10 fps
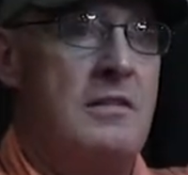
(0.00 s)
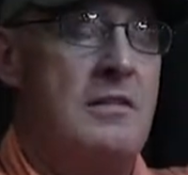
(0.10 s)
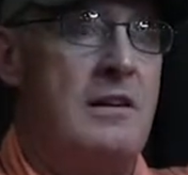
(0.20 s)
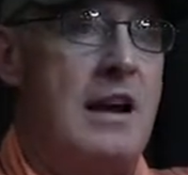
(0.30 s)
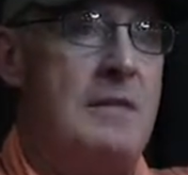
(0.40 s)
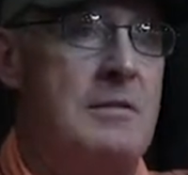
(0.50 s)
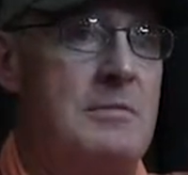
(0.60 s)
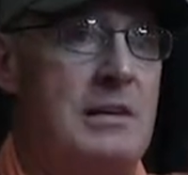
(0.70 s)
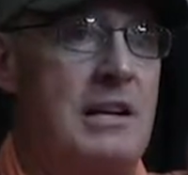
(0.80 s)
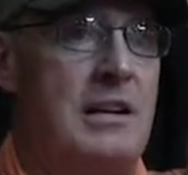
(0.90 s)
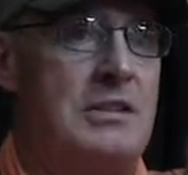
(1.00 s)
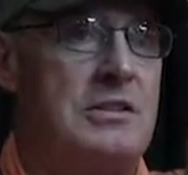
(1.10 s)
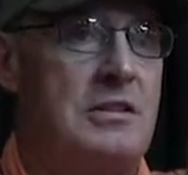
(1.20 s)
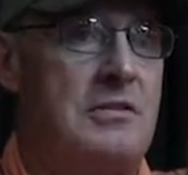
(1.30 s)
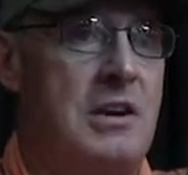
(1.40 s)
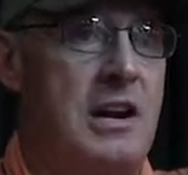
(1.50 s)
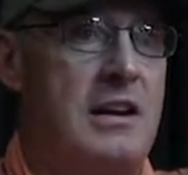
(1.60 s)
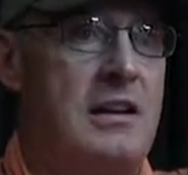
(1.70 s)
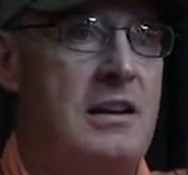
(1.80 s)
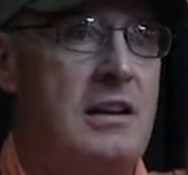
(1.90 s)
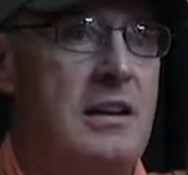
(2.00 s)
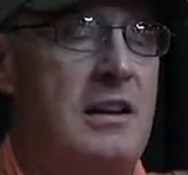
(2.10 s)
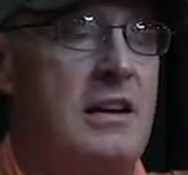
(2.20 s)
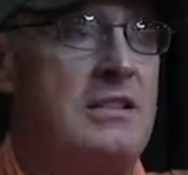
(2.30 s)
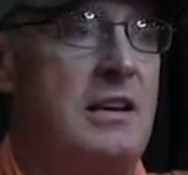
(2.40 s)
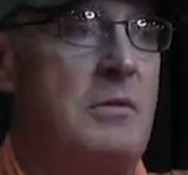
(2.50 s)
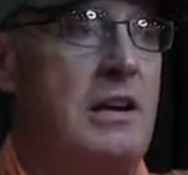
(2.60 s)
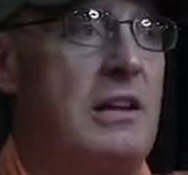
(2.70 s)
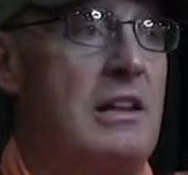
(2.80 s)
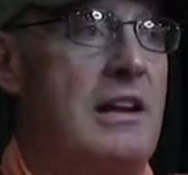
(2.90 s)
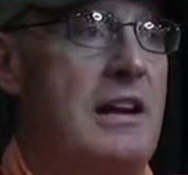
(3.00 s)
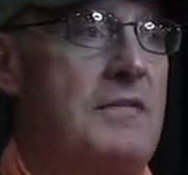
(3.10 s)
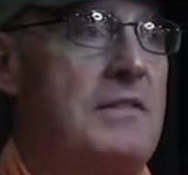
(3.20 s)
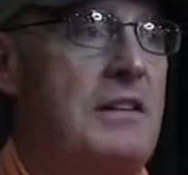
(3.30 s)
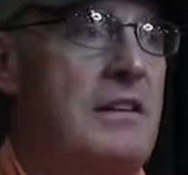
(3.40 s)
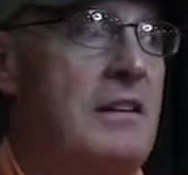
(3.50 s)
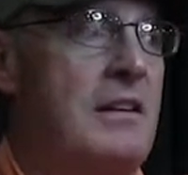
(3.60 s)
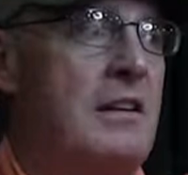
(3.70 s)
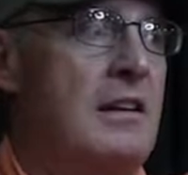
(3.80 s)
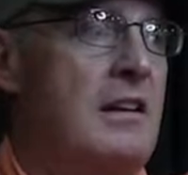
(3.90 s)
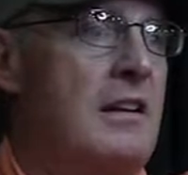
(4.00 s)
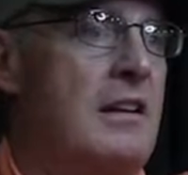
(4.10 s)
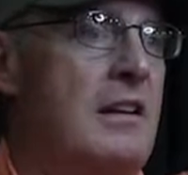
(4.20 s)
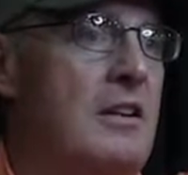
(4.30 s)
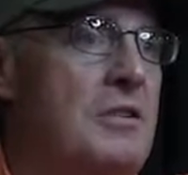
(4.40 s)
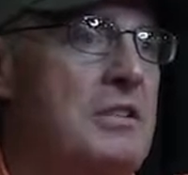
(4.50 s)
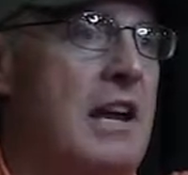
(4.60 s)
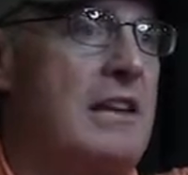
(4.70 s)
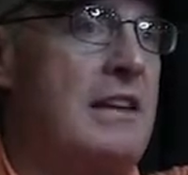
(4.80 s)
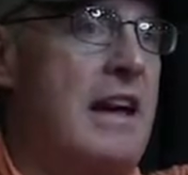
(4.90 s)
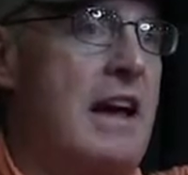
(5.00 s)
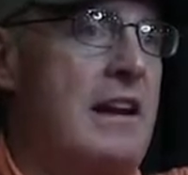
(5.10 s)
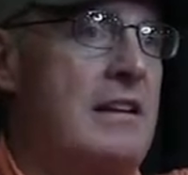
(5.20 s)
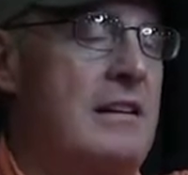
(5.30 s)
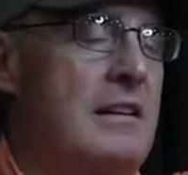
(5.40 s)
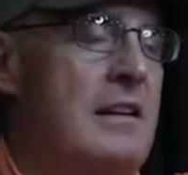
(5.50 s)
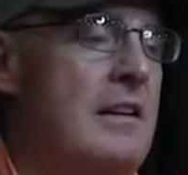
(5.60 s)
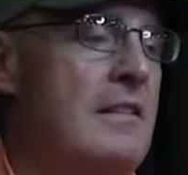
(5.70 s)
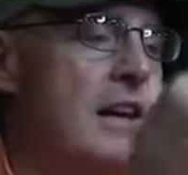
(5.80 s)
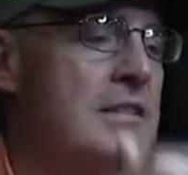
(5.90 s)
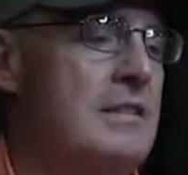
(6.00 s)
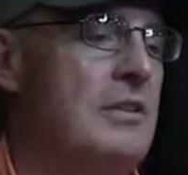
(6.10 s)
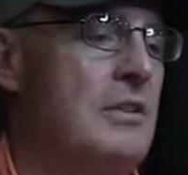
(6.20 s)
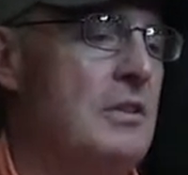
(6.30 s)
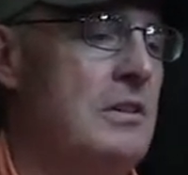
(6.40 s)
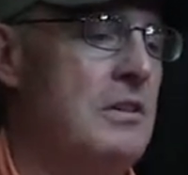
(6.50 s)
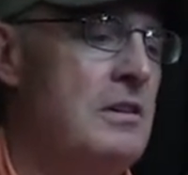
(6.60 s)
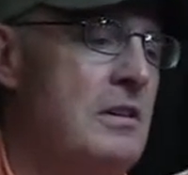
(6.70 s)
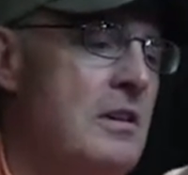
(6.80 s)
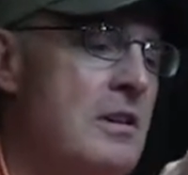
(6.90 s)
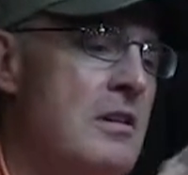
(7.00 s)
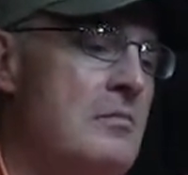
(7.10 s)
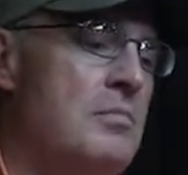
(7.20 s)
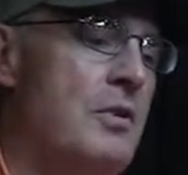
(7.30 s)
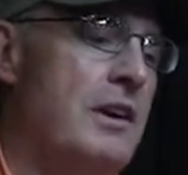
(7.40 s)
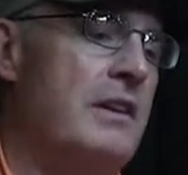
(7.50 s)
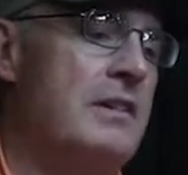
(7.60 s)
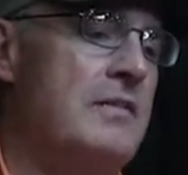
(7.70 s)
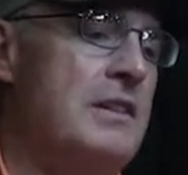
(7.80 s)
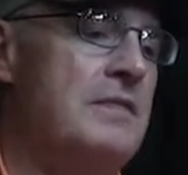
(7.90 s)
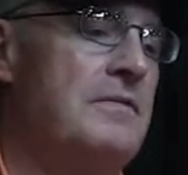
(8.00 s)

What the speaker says: their abdomen kicks to the right. As they wiggle left, and it goes like that. That's the whole point of this